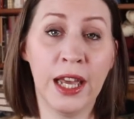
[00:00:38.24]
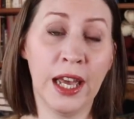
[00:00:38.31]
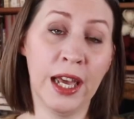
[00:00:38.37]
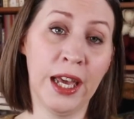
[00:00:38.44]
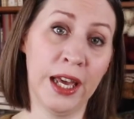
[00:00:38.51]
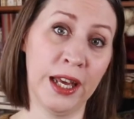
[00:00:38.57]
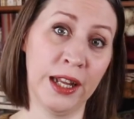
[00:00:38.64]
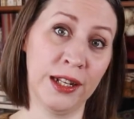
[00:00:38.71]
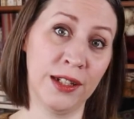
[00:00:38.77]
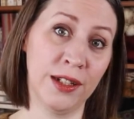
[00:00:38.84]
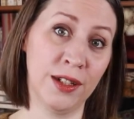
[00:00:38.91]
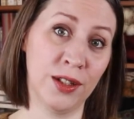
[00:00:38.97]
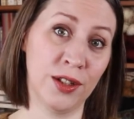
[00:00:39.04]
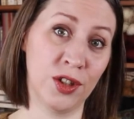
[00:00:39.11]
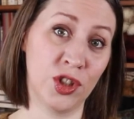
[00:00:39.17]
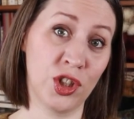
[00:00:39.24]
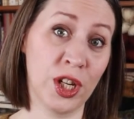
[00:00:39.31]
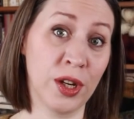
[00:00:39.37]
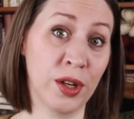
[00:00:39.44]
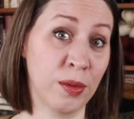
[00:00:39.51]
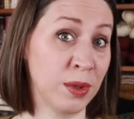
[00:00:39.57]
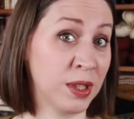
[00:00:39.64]
and
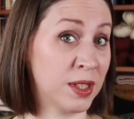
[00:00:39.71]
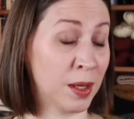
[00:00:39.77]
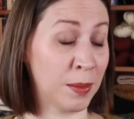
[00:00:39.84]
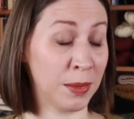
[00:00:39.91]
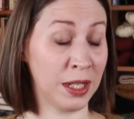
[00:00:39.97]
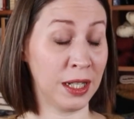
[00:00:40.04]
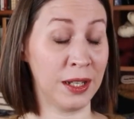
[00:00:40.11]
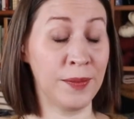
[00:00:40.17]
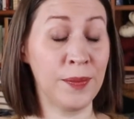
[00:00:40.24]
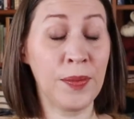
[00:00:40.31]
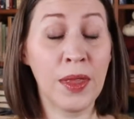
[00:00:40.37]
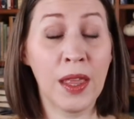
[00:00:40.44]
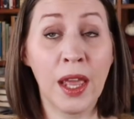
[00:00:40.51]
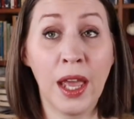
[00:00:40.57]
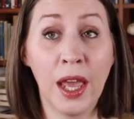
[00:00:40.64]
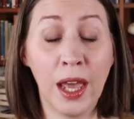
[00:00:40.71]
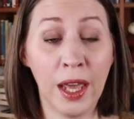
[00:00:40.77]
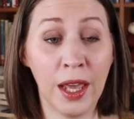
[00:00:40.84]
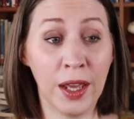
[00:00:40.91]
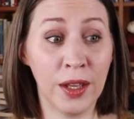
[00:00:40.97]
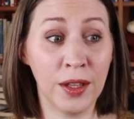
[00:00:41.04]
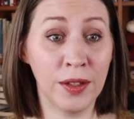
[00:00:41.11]
share it with somebody
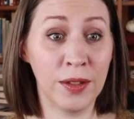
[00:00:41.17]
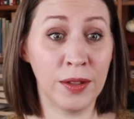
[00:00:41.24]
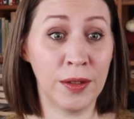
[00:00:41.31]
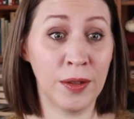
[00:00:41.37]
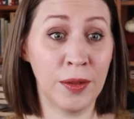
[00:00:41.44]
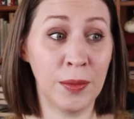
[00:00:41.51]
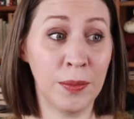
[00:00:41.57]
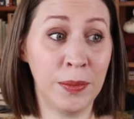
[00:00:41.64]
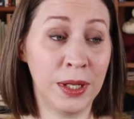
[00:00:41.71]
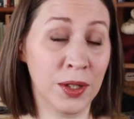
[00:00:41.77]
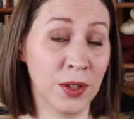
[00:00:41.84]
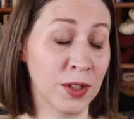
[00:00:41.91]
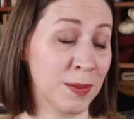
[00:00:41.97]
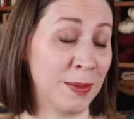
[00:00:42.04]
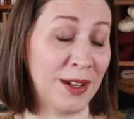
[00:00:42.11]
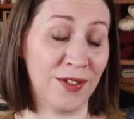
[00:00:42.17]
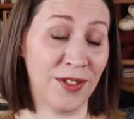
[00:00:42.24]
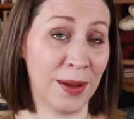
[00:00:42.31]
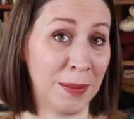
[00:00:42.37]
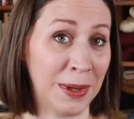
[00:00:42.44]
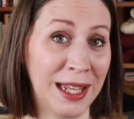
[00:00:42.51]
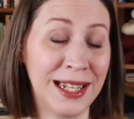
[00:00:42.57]
because my
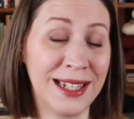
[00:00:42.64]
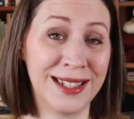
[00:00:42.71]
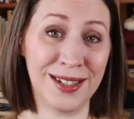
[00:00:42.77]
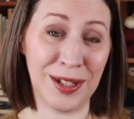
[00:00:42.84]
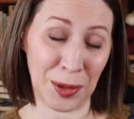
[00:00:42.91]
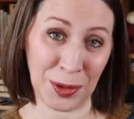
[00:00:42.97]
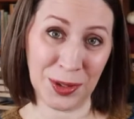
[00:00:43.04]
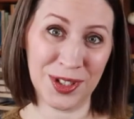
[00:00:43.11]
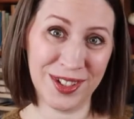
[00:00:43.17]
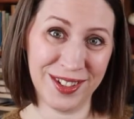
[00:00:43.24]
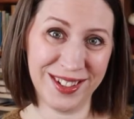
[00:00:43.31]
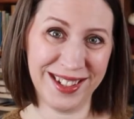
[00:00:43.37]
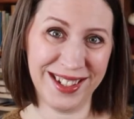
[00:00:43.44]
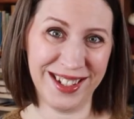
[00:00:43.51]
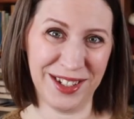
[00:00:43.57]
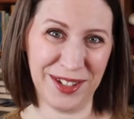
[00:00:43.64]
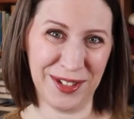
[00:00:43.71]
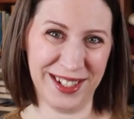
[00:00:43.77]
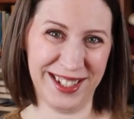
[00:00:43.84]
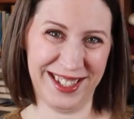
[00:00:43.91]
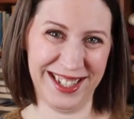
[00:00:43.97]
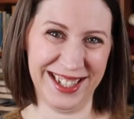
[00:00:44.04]
family is not
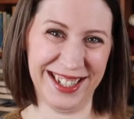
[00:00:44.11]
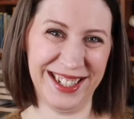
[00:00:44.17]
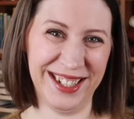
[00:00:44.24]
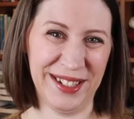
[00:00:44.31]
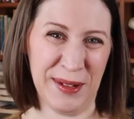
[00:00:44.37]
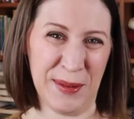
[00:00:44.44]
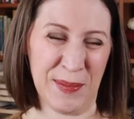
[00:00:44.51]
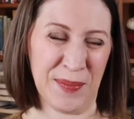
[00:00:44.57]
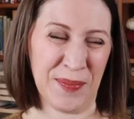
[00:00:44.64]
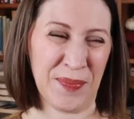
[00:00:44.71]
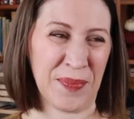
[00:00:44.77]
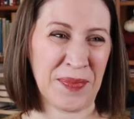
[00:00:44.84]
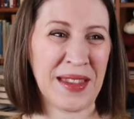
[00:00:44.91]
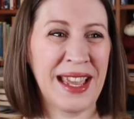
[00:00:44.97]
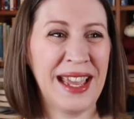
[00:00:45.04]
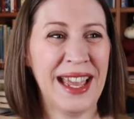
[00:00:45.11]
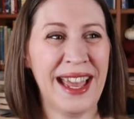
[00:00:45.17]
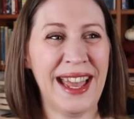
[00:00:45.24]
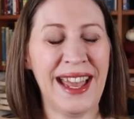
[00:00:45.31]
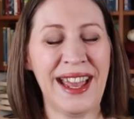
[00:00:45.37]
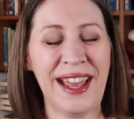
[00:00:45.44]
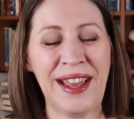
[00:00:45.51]
interested.
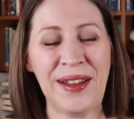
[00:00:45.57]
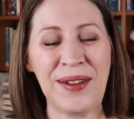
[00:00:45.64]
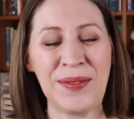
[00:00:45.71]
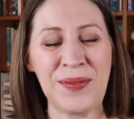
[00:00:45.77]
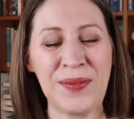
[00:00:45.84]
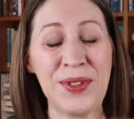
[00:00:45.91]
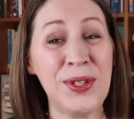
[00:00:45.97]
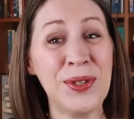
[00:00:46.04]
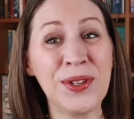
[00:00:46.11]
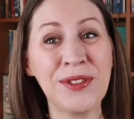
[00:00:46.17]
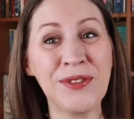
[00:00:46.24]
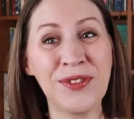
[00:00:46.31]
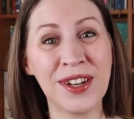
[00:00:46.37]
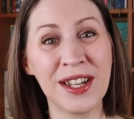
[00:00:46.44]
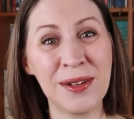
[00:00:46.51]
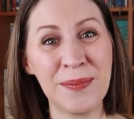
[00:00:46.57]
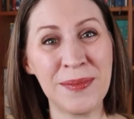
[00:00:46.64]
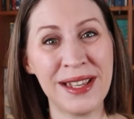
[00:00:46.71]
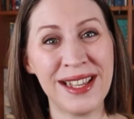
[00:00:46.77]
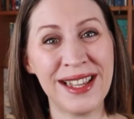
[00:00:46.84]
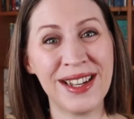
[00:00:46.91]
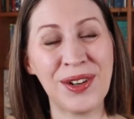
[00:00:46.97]
You can find
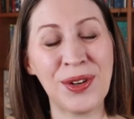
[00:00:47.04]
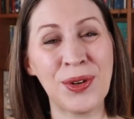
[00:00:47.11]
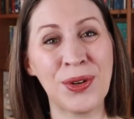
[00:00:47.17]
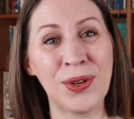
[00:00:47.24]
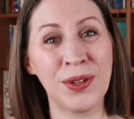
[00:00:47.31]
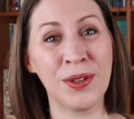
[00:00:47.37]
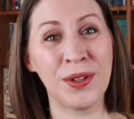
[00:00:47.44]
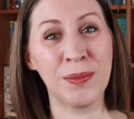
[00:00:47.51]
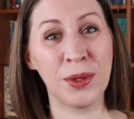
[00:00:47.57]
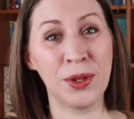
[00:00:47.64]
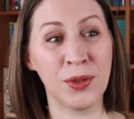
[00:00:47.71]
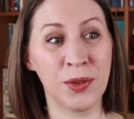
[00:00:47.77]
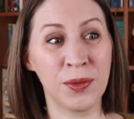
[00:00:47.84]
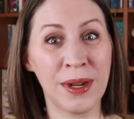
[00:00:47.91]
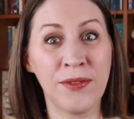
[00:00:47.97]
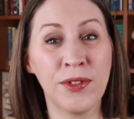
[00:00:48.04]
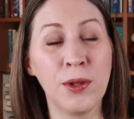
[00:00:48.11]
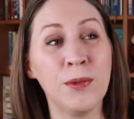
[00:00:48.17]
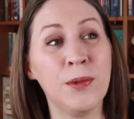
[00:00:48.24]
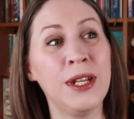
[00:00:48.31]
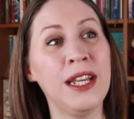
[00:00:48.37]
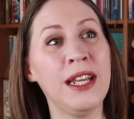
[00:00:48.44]
me on both
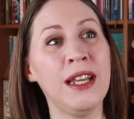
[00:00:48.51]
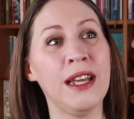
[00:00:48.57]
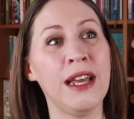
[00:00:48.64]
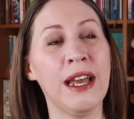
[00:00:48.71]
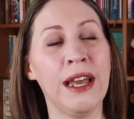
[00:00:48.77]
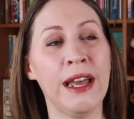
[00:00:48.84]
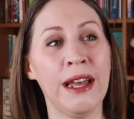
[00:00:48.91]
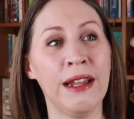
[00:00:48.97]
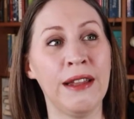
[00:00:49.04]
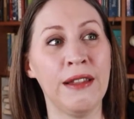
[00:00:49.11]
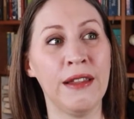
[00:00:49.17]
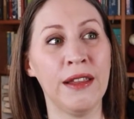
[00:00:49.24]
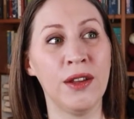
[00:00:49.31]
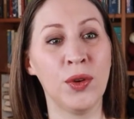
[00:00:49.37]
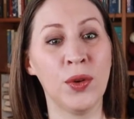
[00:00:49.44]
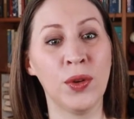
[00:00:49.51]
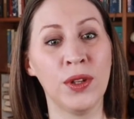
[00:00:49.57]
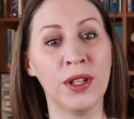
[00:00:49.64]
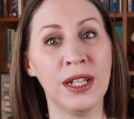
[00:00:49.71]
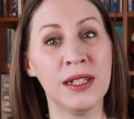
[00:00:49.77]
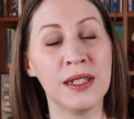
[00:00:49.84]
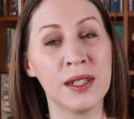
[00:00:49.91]
Ravelry and on
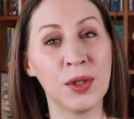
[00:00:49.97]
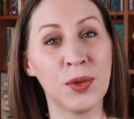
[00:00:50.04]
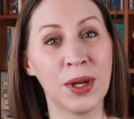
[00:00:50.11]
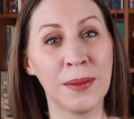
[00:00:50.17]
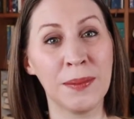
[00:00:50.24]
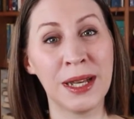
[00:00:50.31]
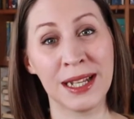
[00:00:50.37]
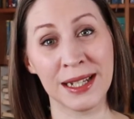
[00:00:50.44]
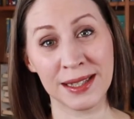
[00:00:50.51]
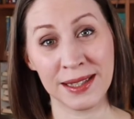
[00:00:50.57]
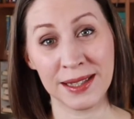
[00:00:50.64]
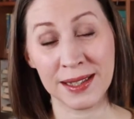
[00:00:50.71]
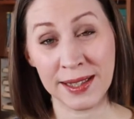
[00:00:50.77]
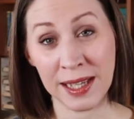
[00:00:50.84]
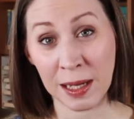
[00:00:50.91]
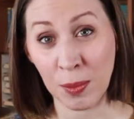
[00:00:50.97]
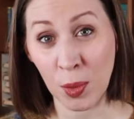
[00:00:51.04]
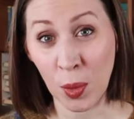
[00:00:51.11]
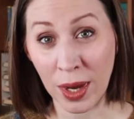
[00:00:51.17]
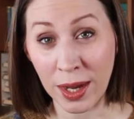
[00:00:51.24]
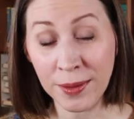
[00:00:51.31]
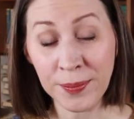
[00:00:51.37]
Instagram as
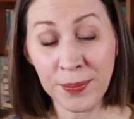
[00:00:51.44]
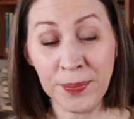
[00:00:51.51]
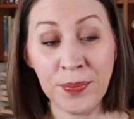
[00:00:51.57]
Silmoa.